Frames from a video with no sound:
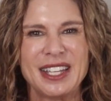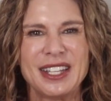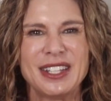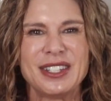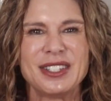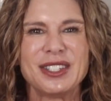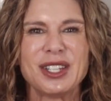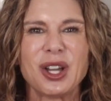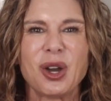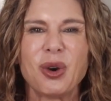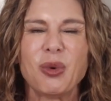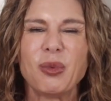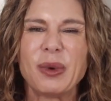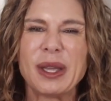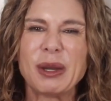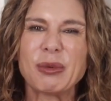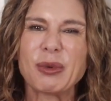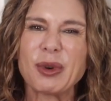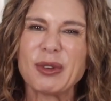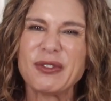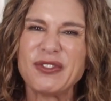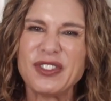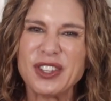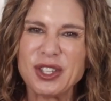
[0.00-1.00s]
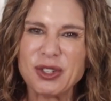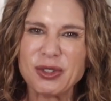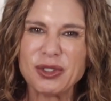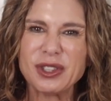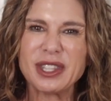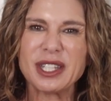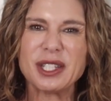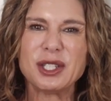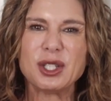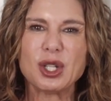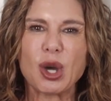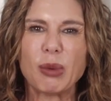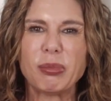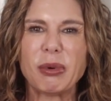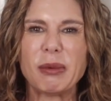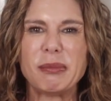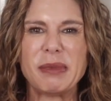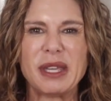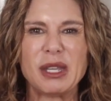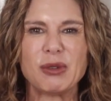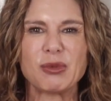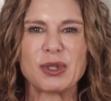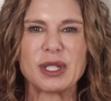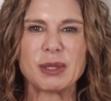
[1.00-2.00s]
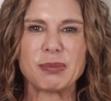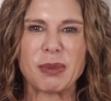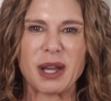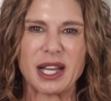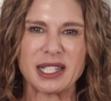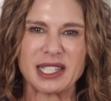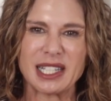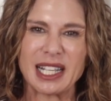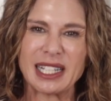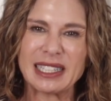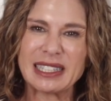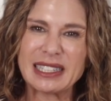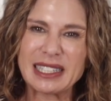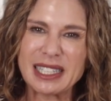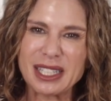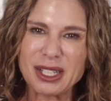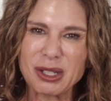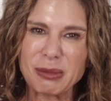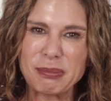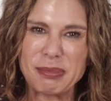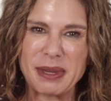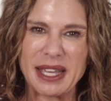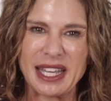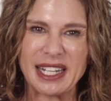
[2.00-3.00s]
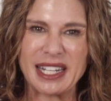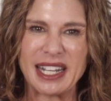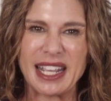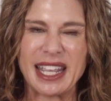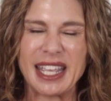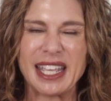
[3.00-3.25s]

So we reviewed the dopamine response a little bit